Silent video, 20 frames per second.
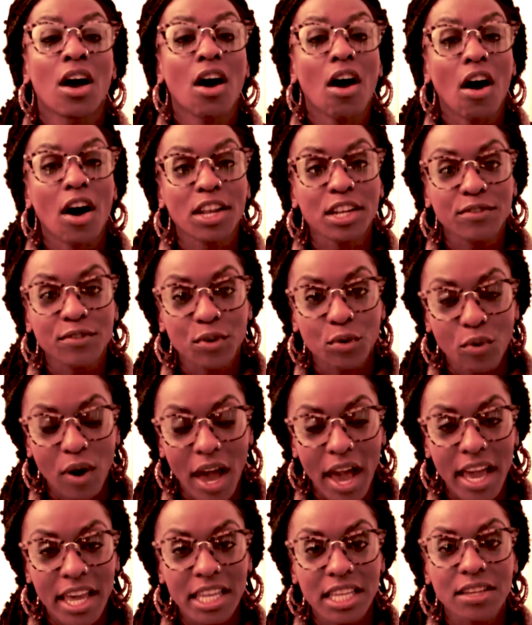on a
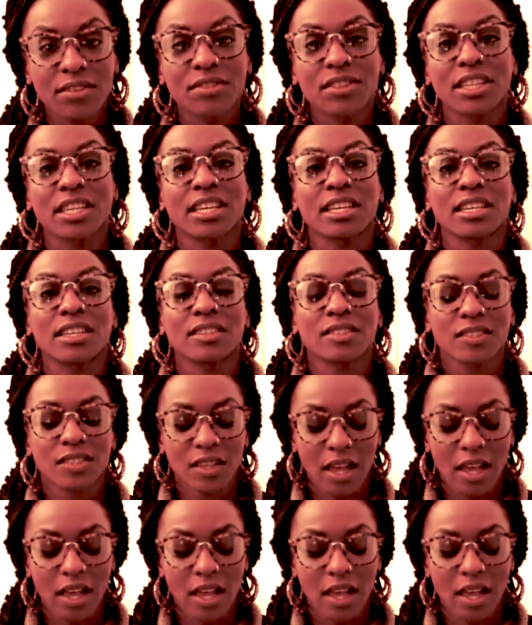variety of things,